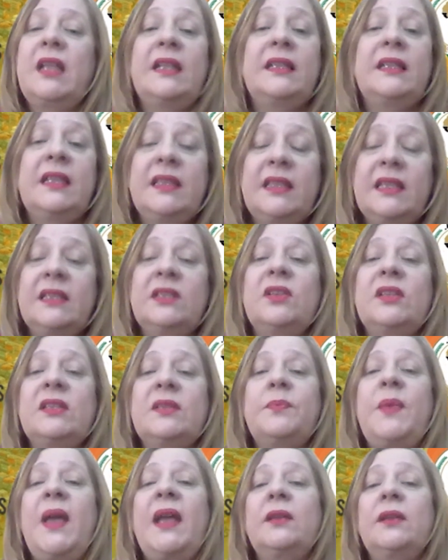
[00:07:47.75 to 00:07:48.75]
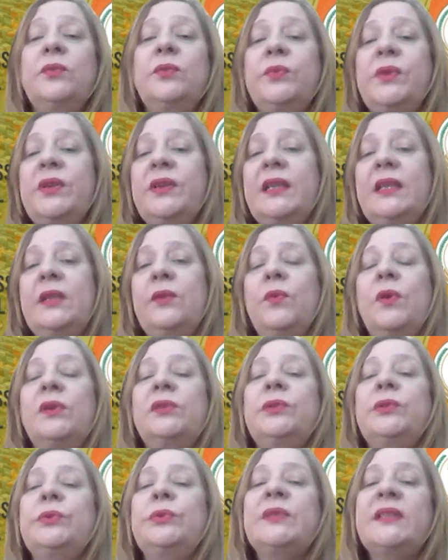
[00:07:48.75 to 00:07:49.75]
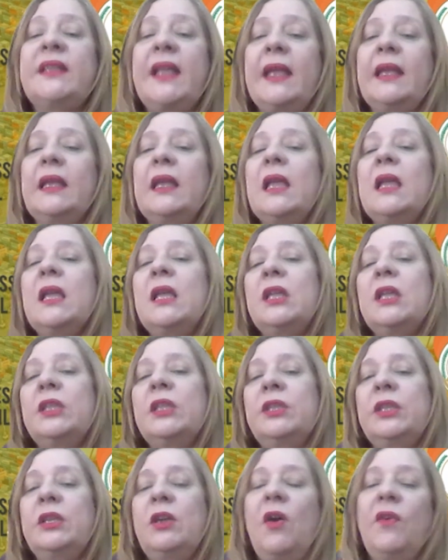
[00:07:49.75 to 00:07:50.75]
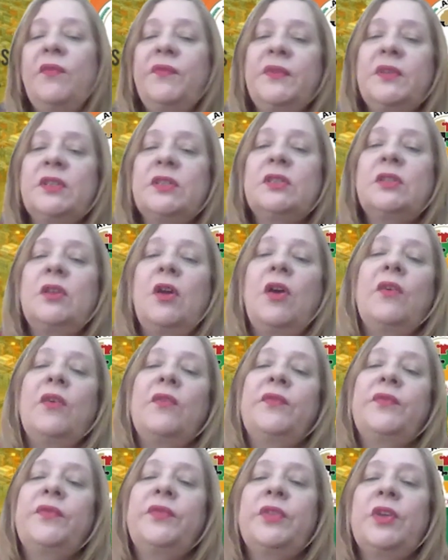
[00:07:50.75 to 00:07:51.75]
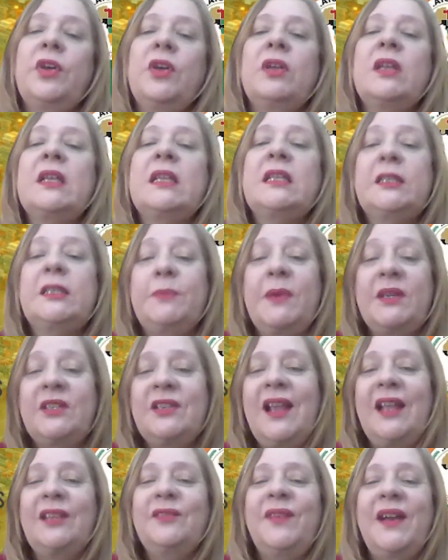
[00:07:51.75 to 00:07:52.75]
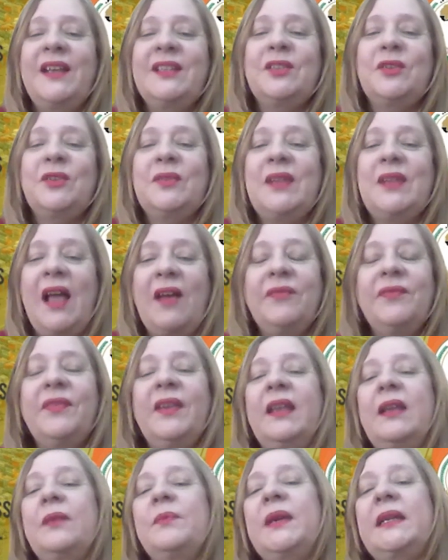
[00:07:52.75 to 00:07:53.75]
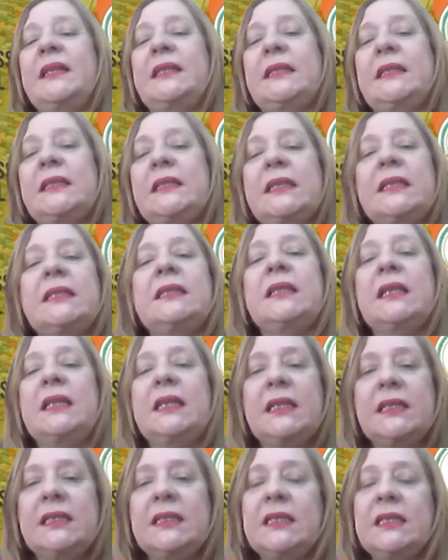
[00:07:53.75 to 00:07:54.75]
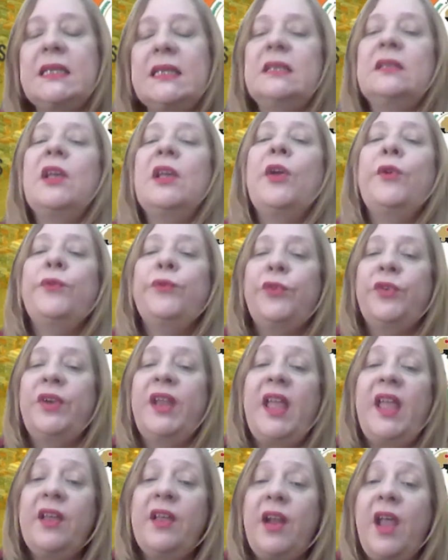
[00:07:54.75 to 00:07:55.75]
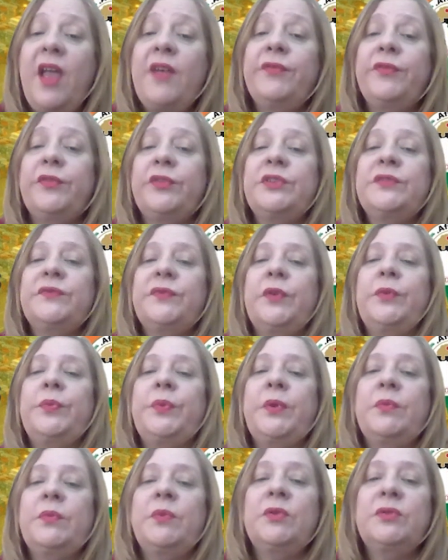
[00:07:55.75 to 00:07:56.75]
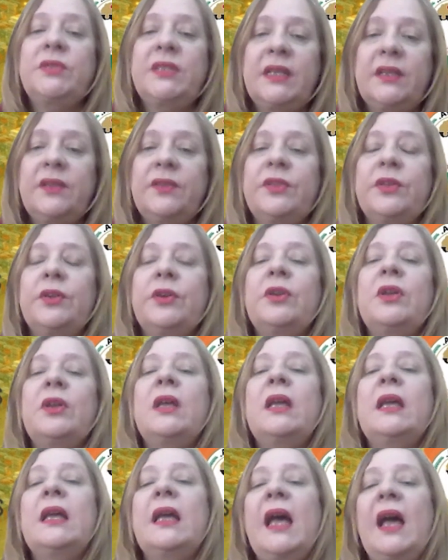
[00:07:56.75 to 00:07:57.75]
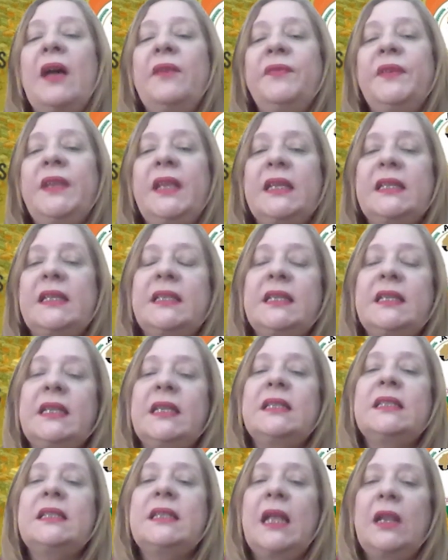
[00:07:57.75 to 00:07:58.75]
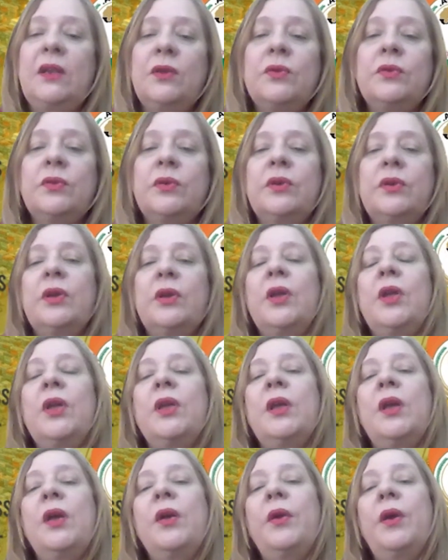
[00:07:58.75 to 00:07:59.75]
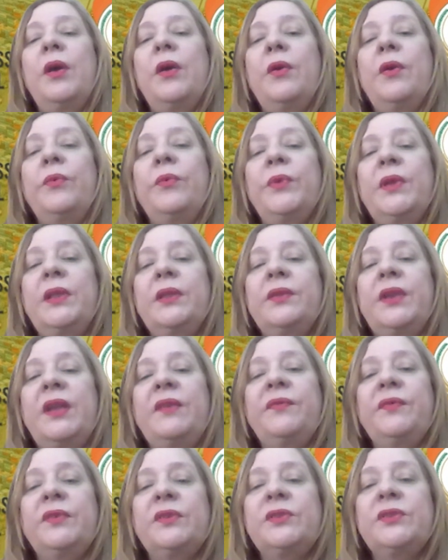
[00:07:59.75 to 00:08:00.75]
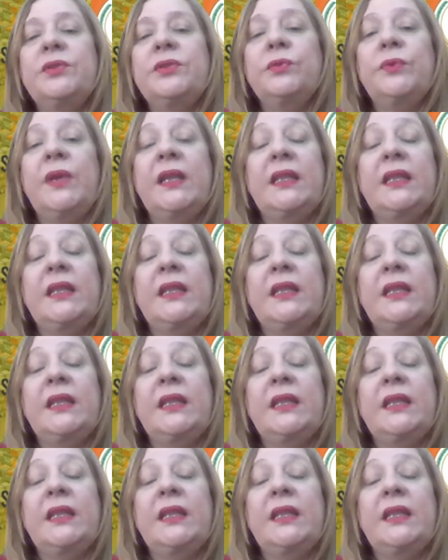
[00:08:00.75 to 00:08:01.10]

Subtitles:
And in this respect, we really want to thank the Office of the Special Advisor on Africa, my dear sister Christine, for her efforts for promoting the Africa Serious Dialogue with reference to